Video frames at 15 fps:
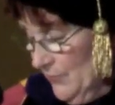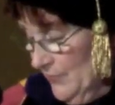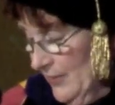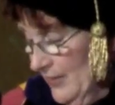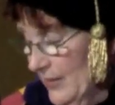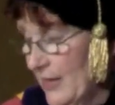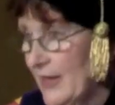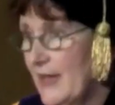or
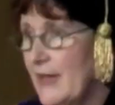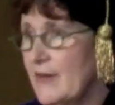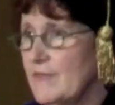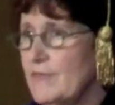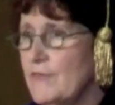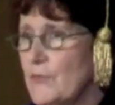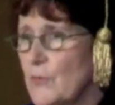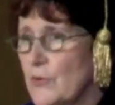that I
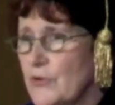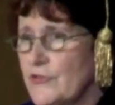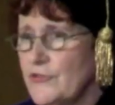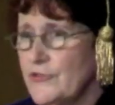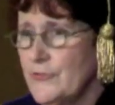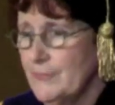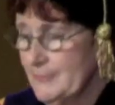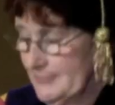have
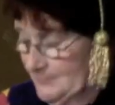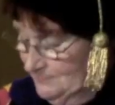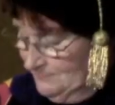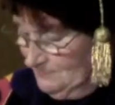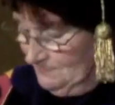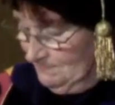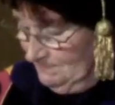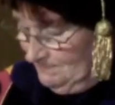forged.
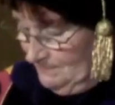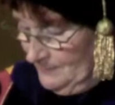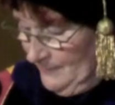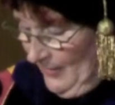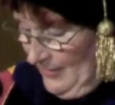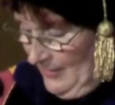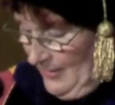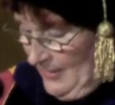
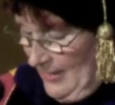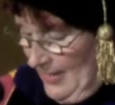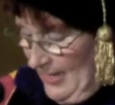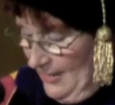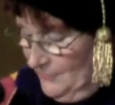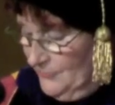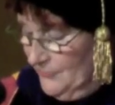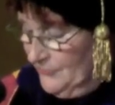
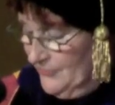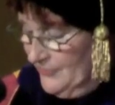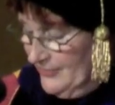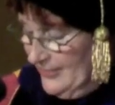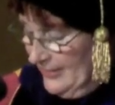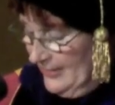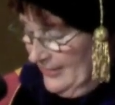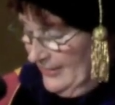After
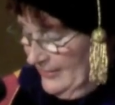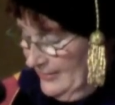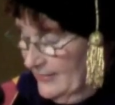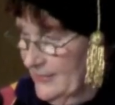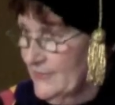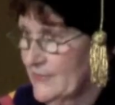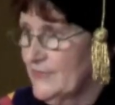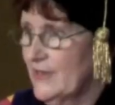today,
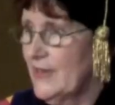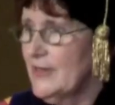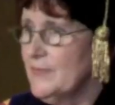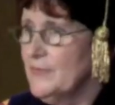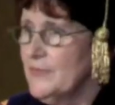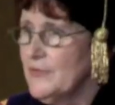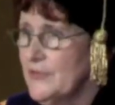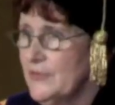it's
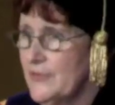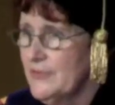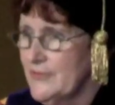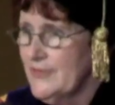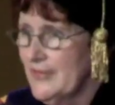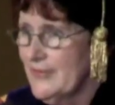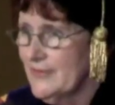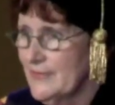time for you to
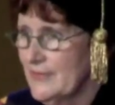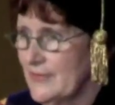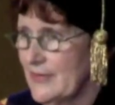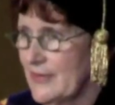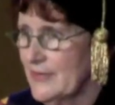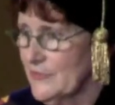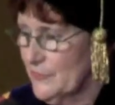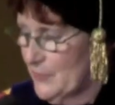take the
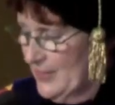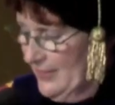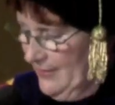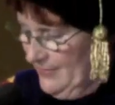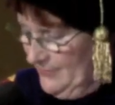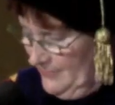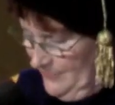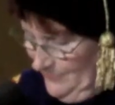next path,